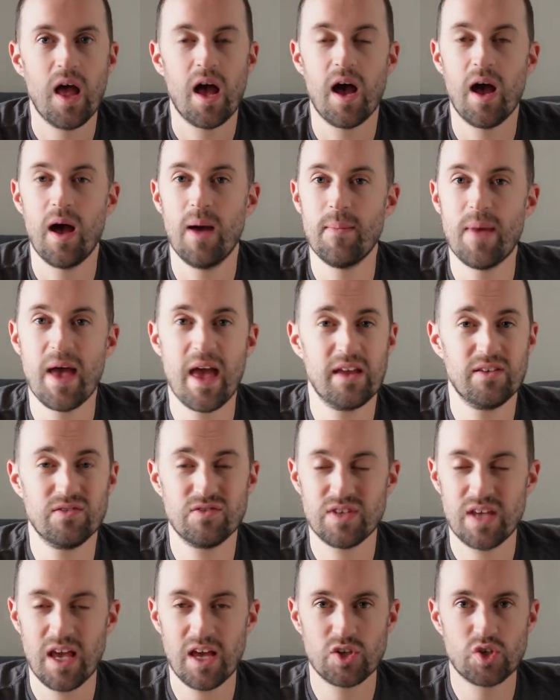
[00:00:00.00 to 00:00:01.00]

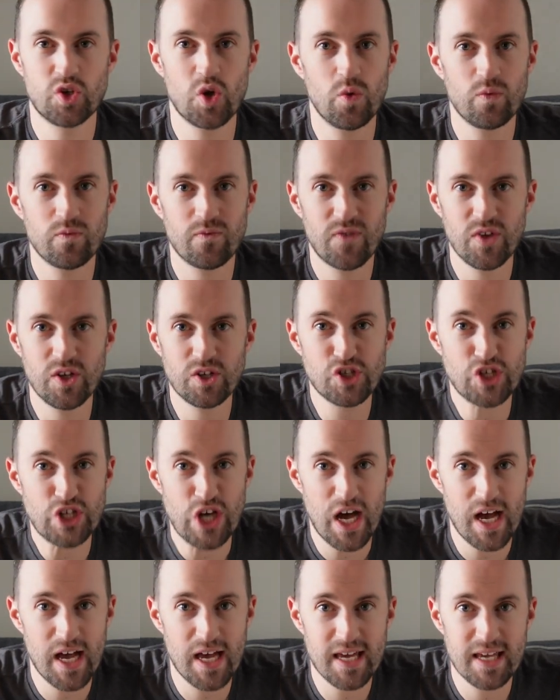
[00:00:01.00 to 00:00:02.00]
And yeah, don't feel
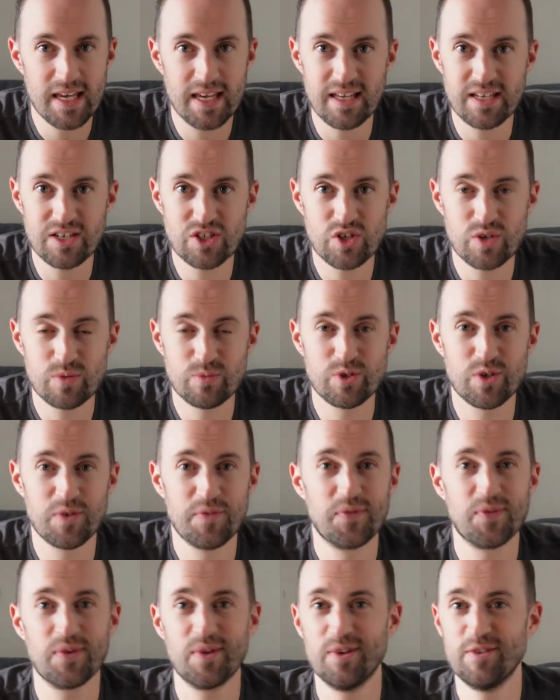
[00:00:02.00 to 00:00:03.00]
shy in terms
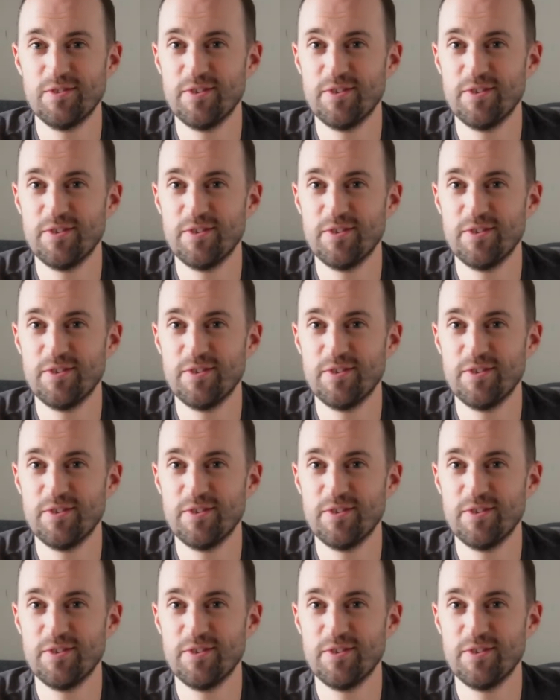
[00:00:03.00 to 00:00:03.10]
of